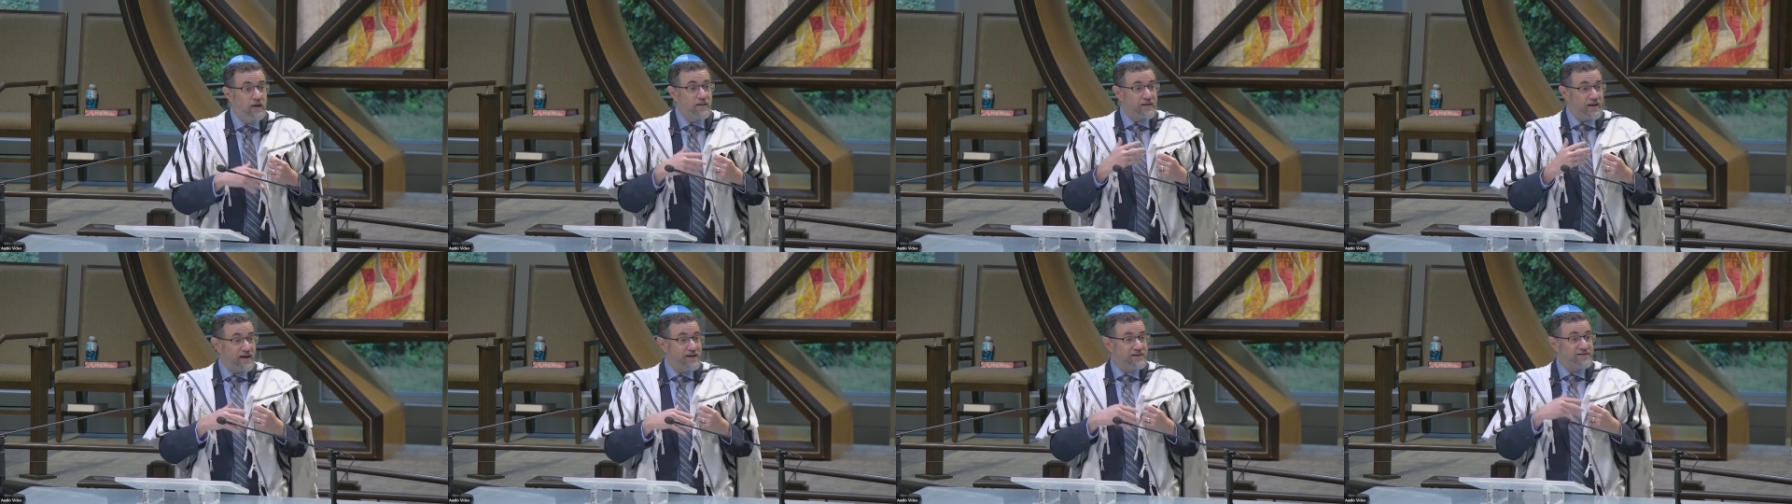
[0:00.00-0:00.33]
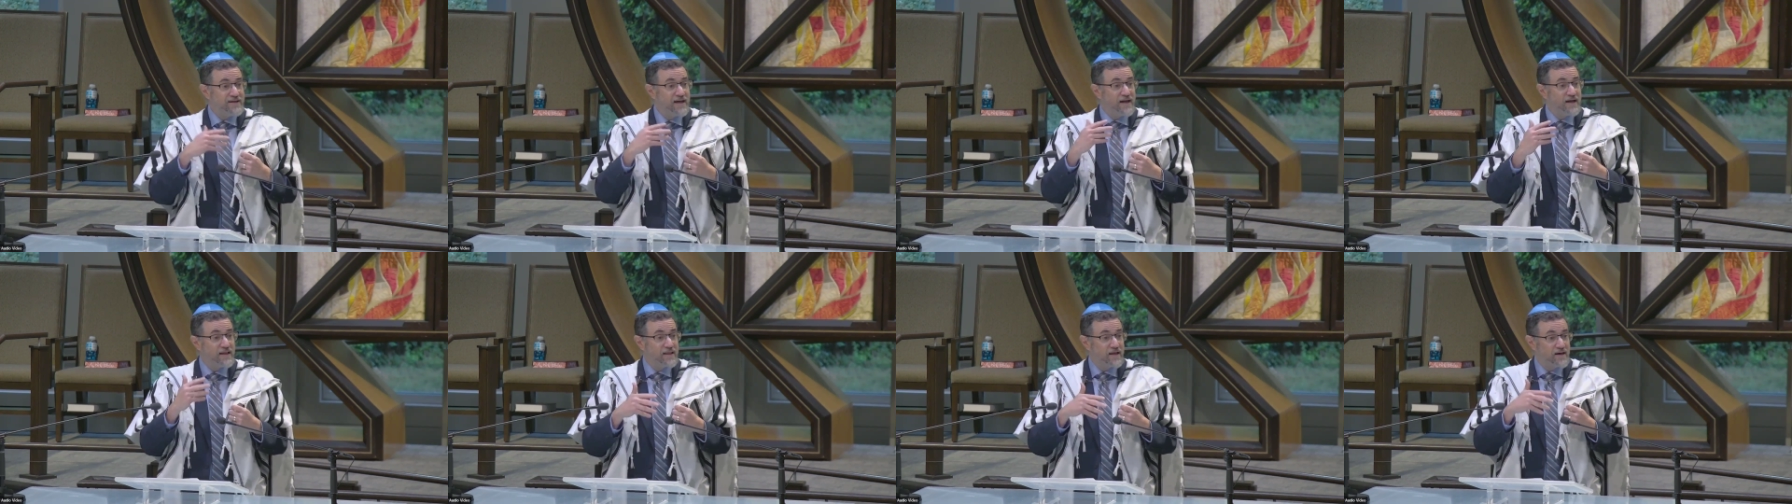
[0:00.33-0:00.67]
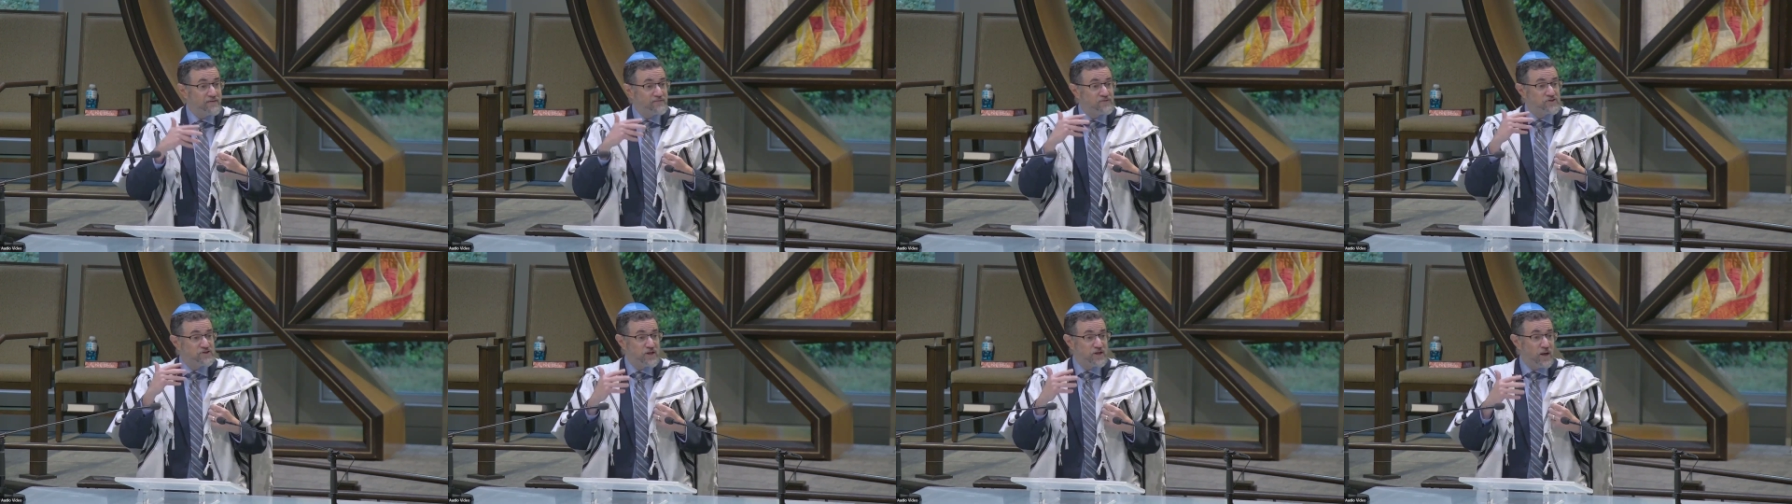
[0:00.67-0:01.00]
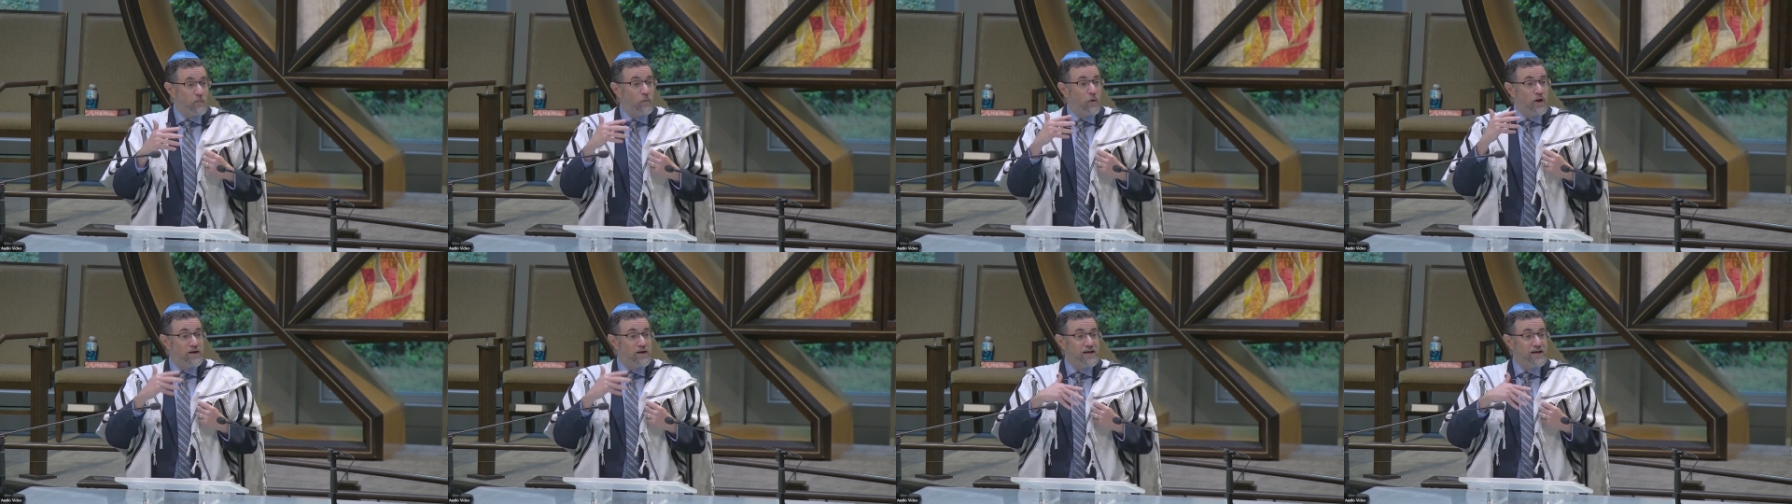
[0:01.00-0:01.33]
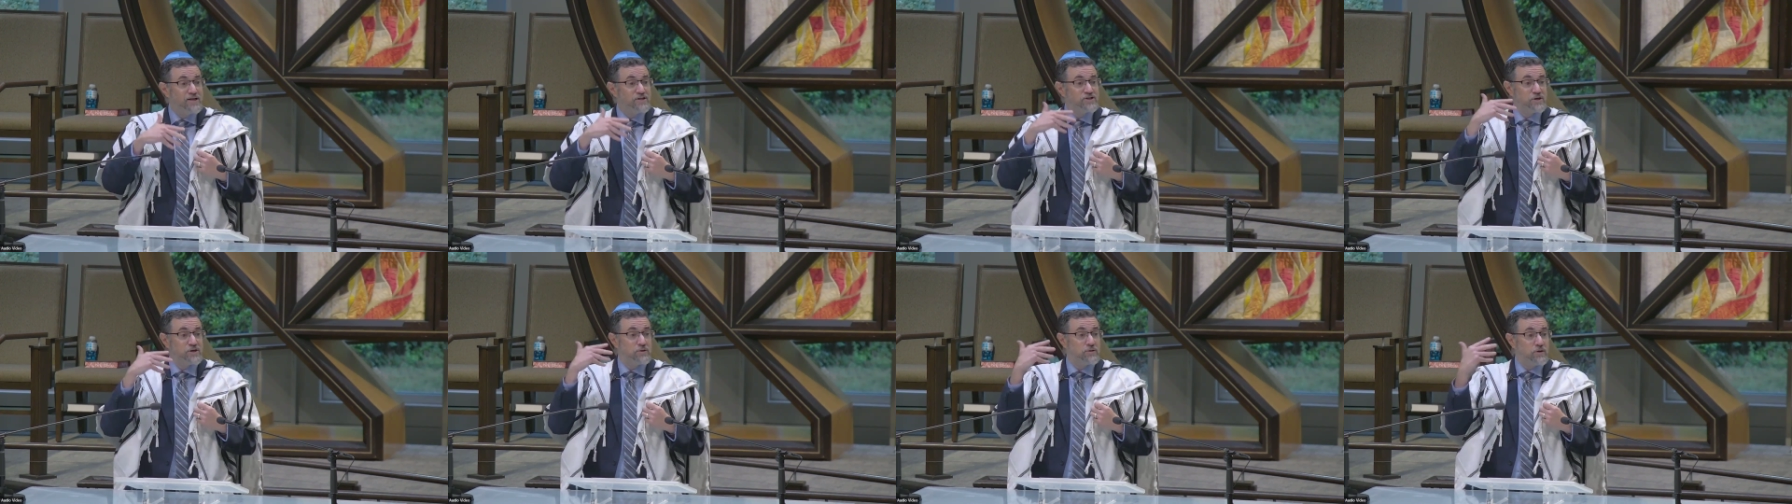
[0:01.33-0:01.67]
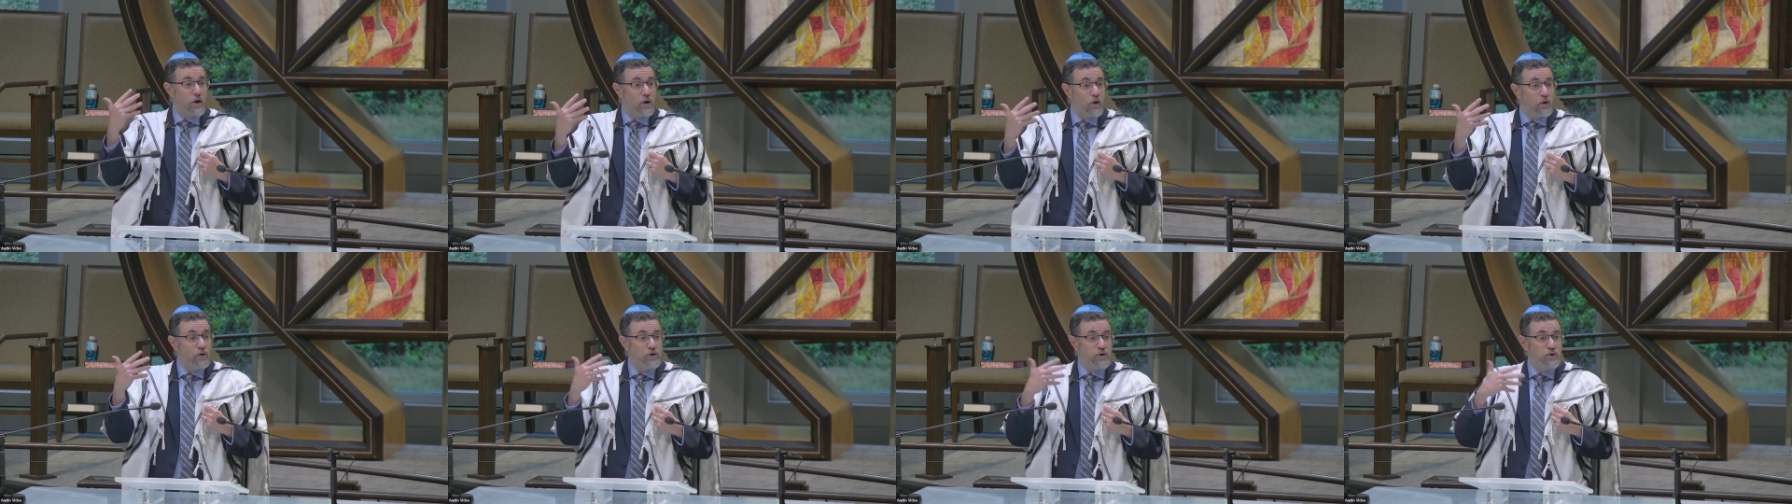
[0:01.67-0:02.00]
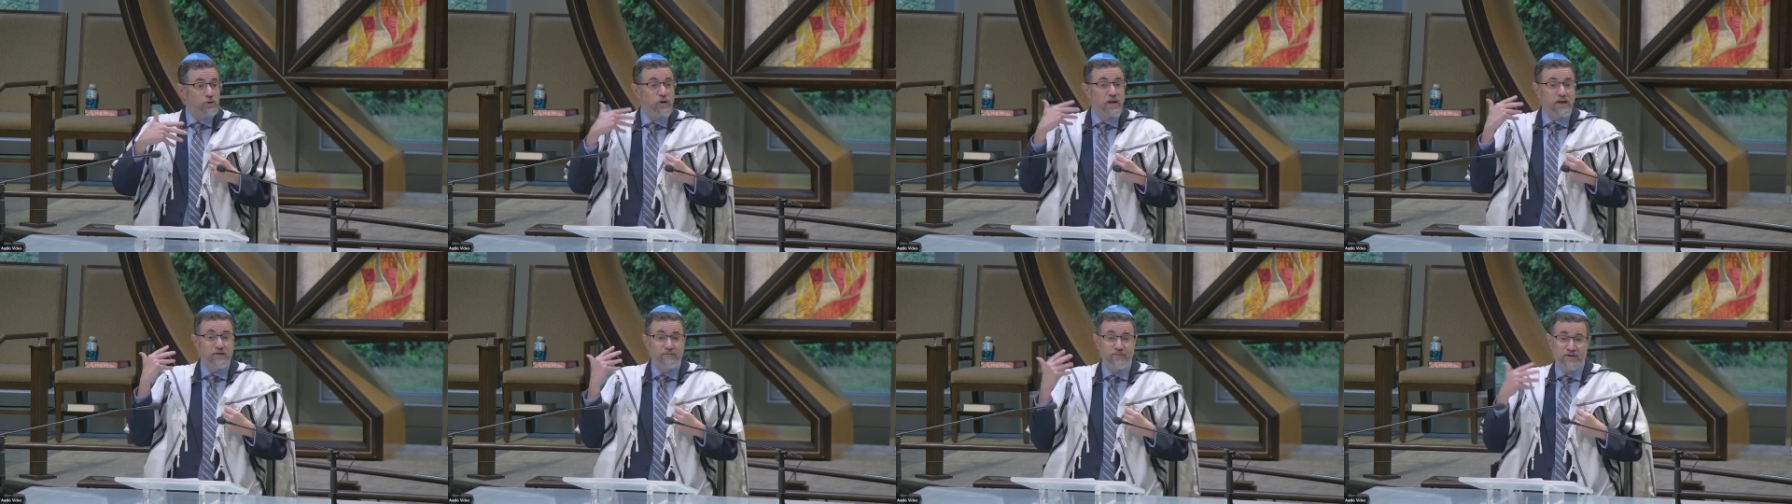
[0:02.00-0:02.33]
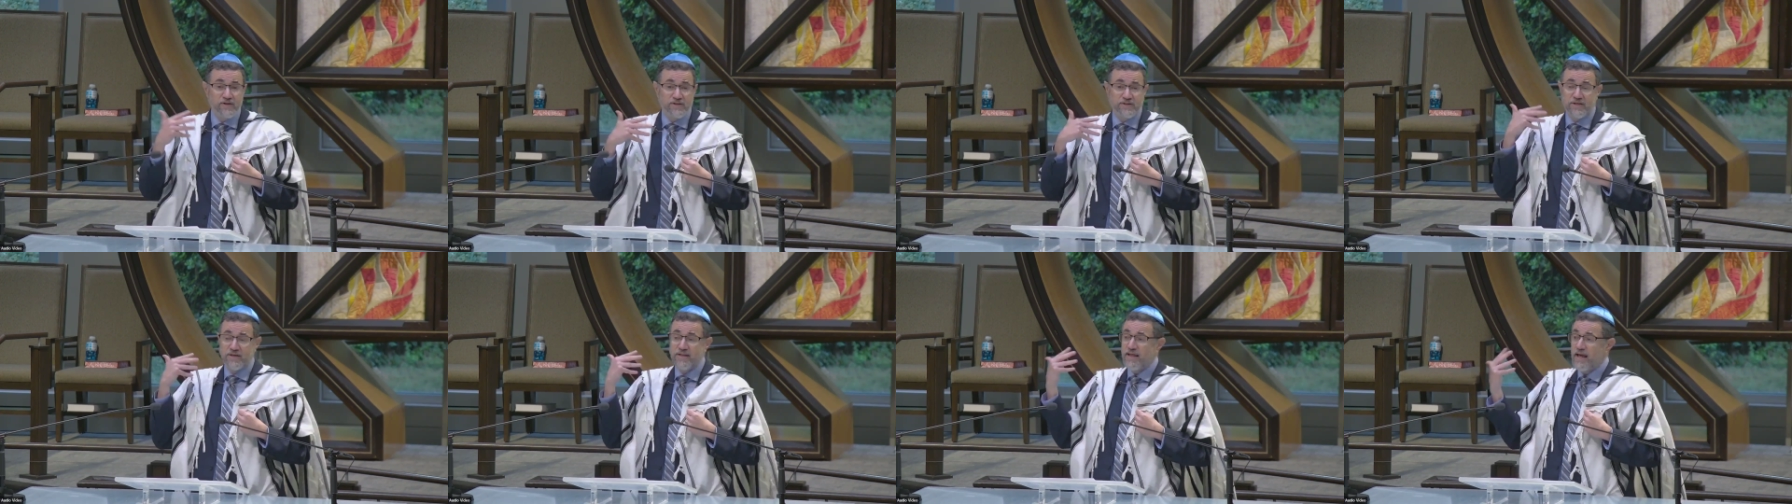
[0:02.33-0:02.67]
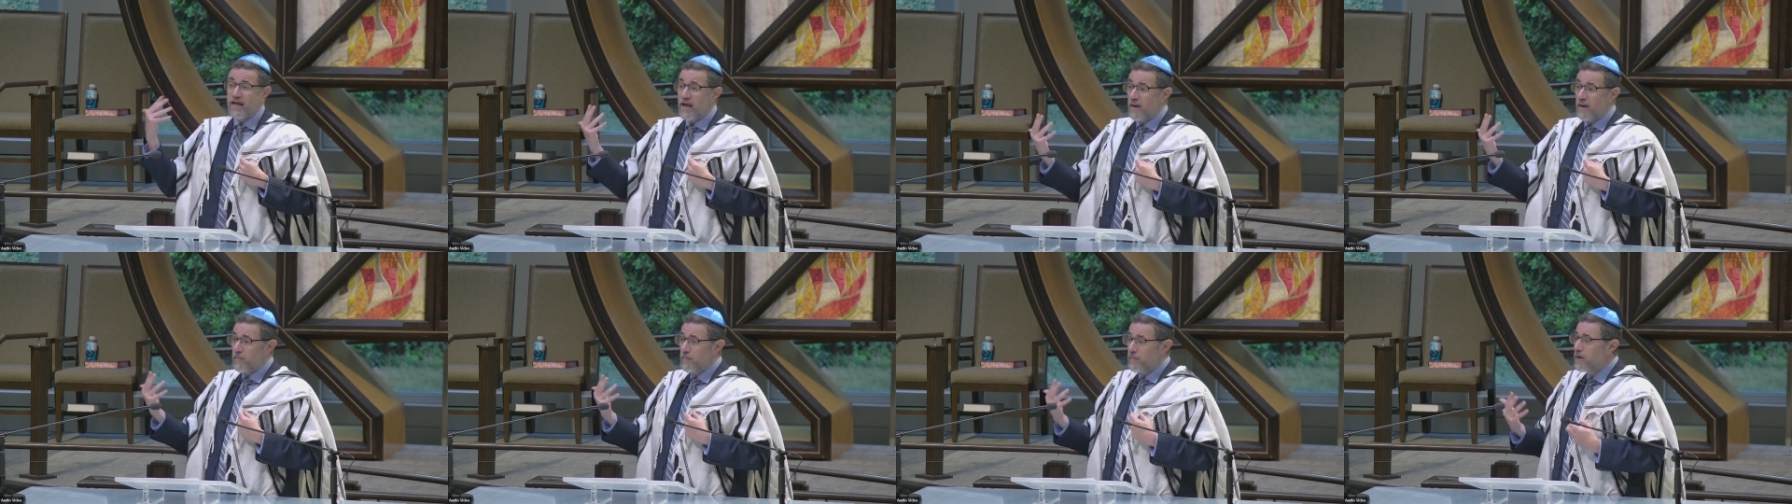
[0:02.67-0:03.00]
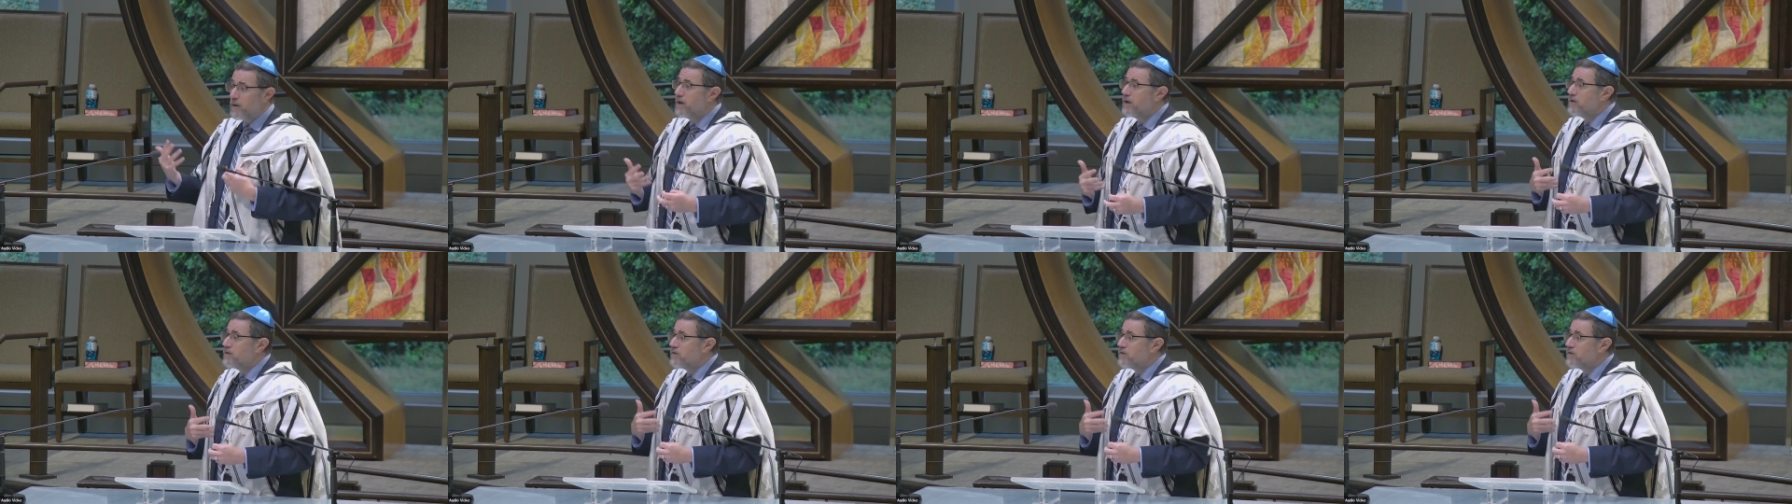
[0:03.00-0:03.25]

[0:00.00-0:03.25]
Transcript: The idea that if someone needs a loan, you give it to them.